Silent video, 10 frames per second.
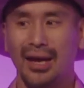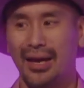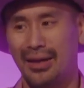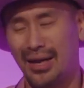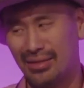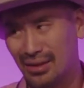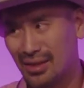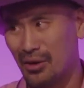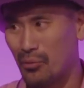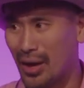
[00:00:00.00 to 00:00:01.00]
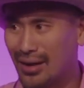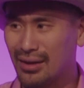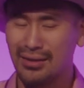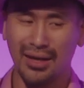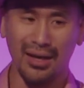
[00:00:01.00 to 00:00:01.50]
And I think they
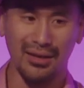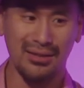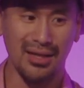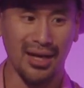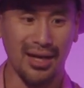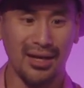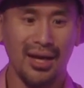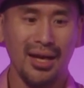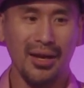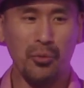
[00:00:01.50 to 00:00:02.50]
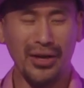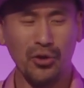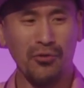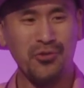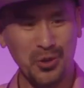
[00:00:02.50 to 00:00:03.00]
recognize that when
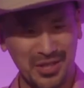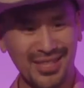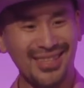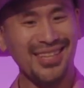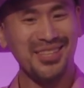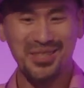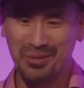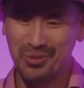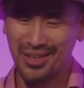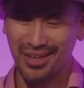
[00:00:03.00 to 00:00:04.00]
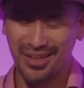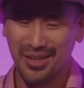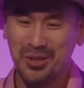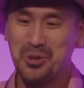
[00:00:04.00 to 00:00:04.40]
you're forced to teach something,